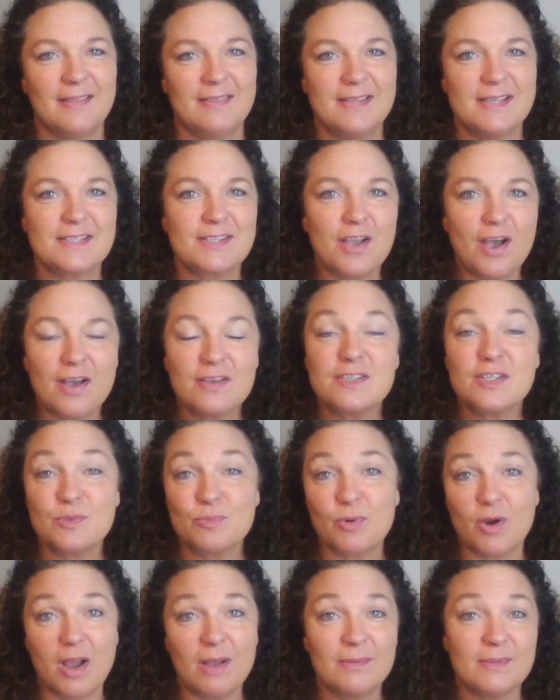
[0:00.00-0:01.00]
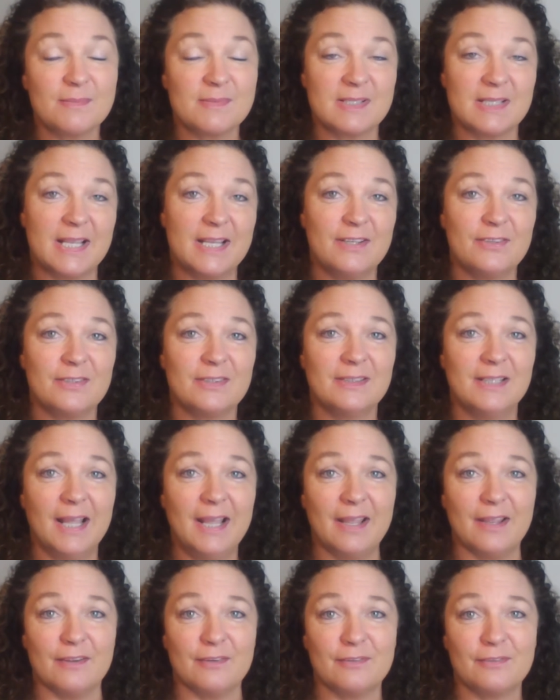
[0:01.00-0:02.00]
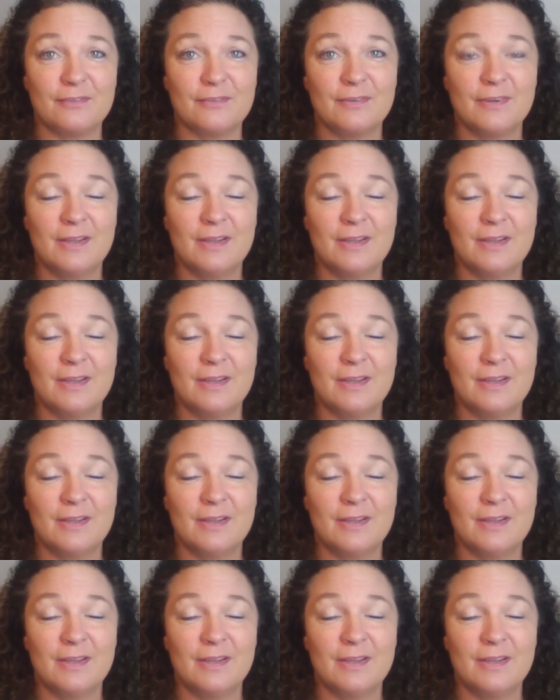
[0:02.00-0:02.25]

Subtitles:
This causes problems later in life.